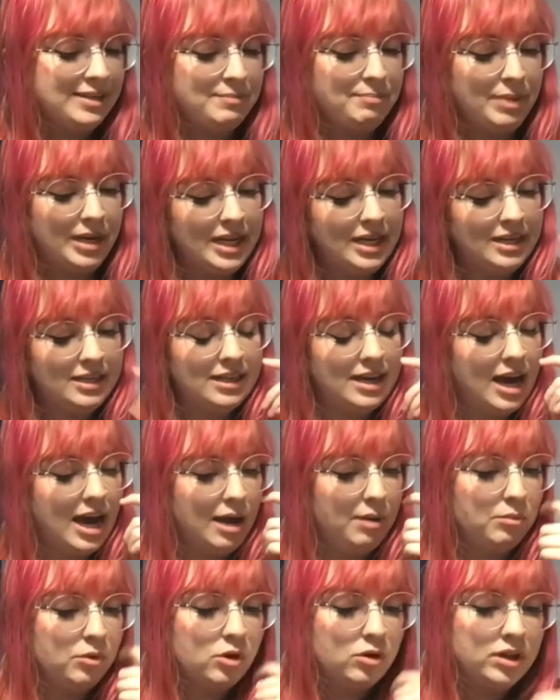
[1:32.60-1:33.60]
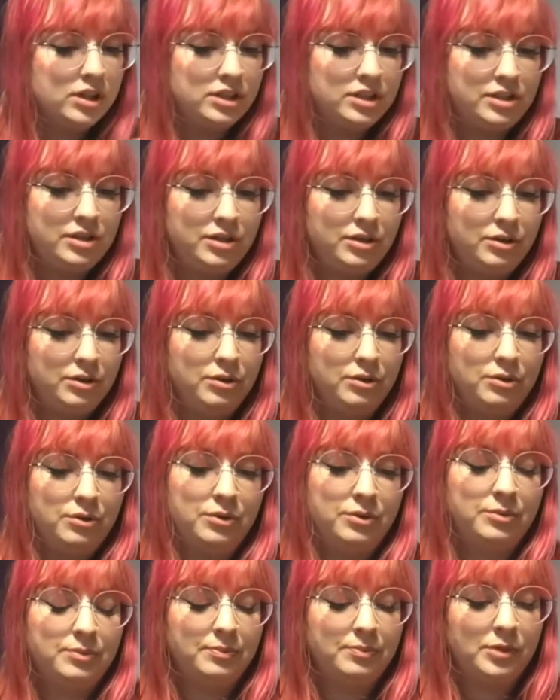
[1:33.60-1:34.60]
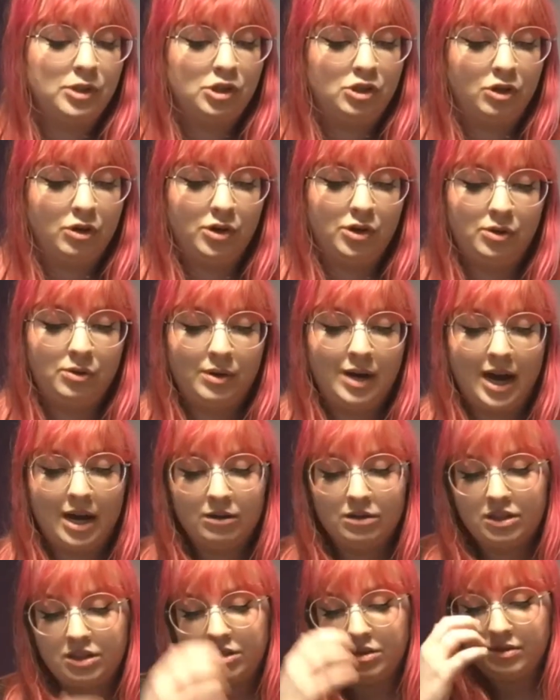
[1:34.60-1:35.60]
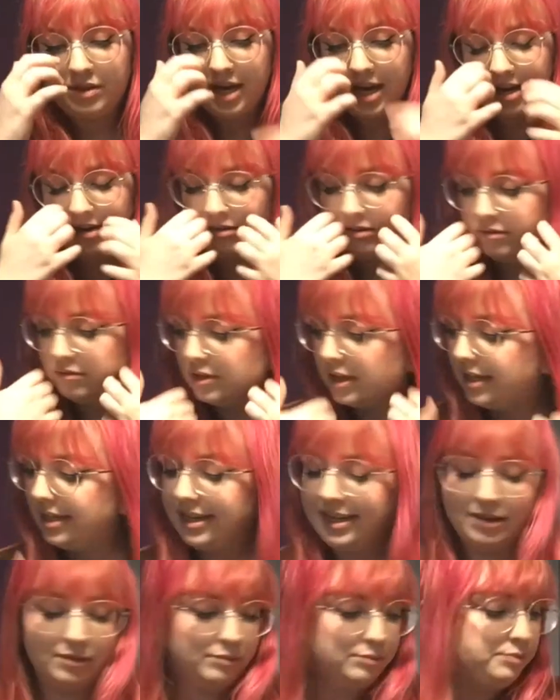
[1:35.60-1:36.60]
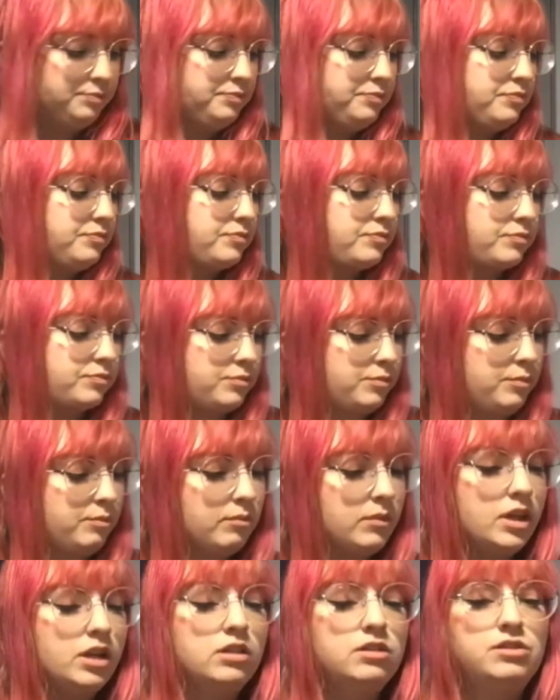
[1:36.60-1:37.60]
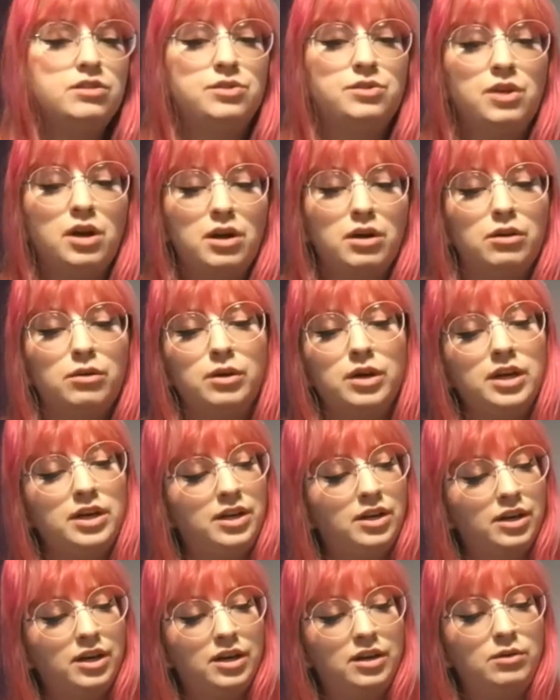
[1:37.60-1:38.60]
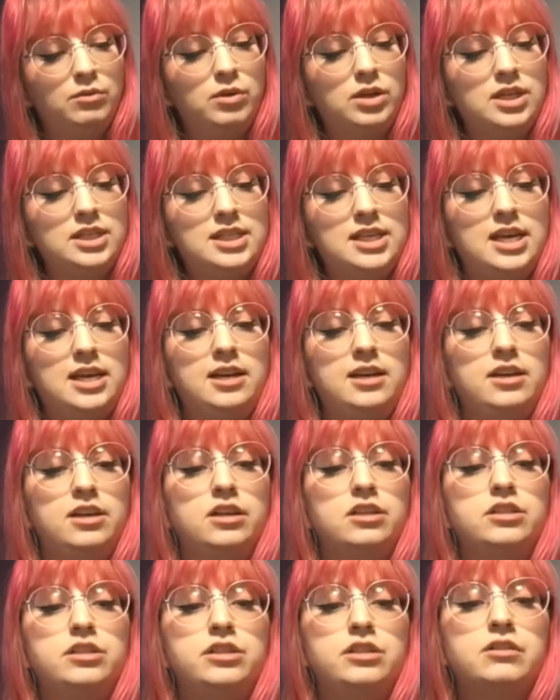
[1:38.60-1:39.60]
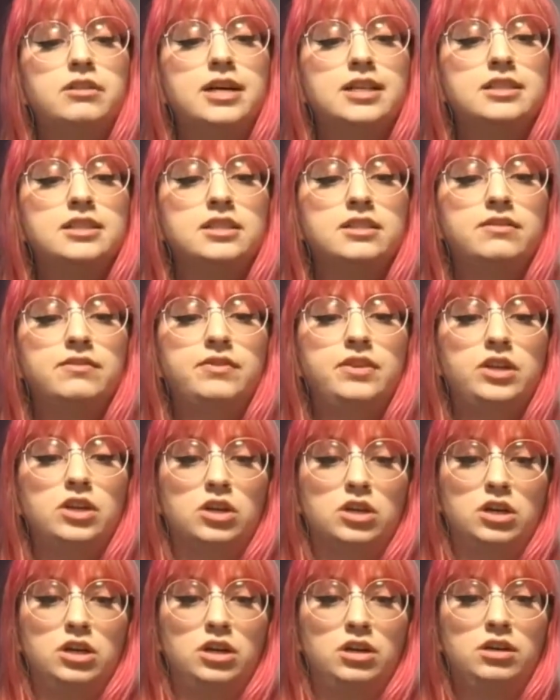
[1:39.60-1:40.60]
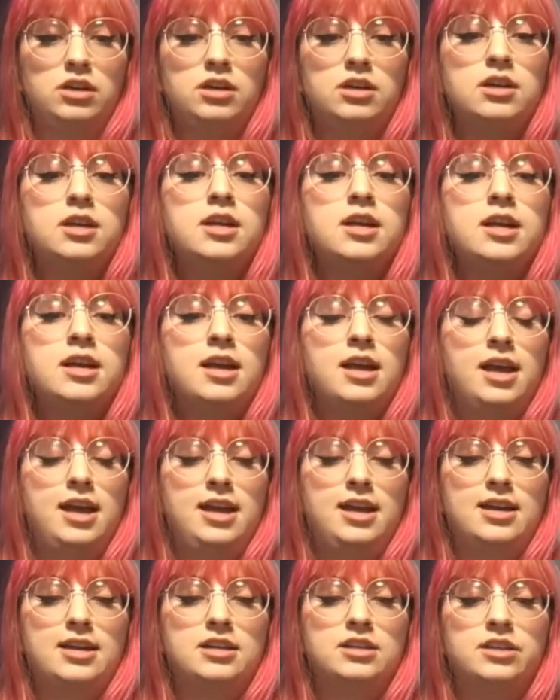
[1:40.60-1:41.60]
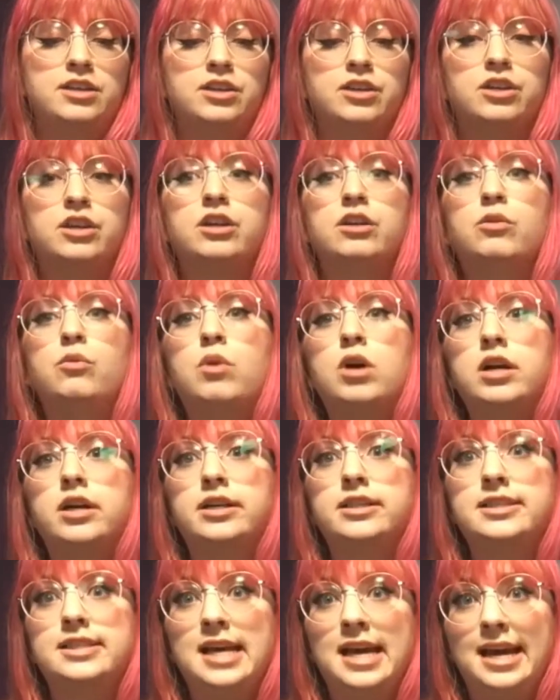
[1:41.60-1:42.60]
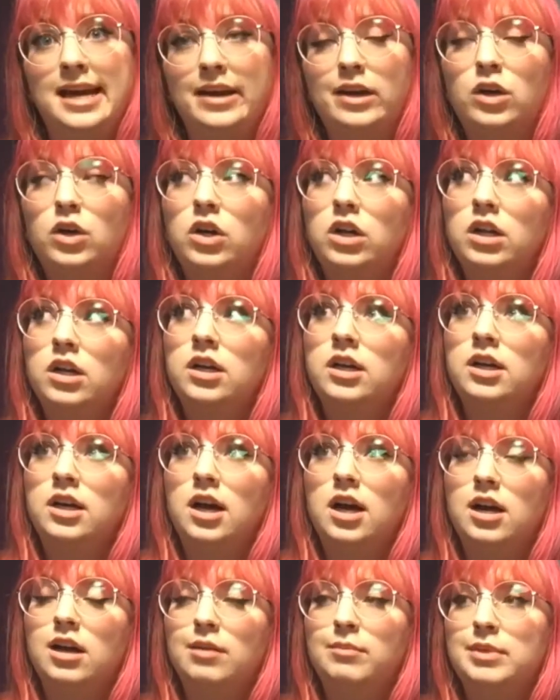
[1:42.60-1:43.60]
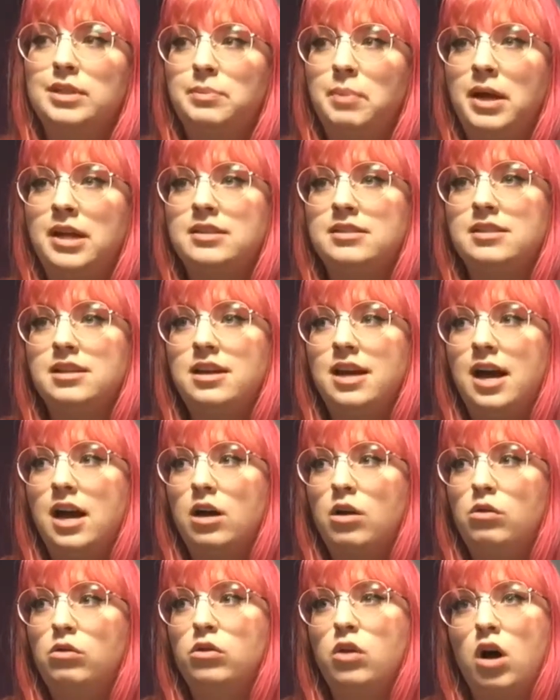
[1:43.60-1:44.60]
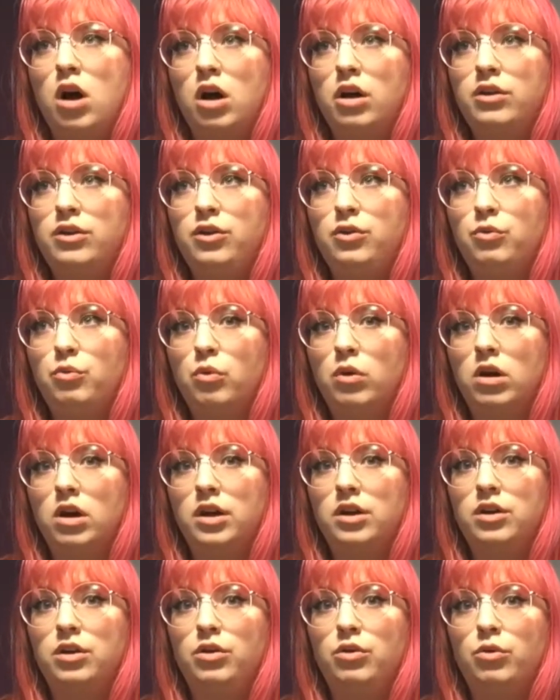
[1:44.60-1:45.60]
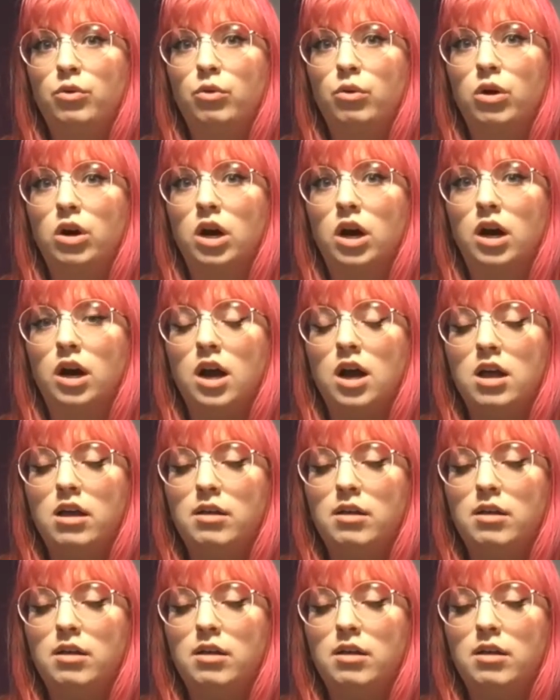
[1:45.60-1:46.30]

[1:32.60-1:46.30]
But I'm going to show you how to do that right now. So you're going to want to take your 2 ends of yarn and you're going to want a tail. It depends on how long you want your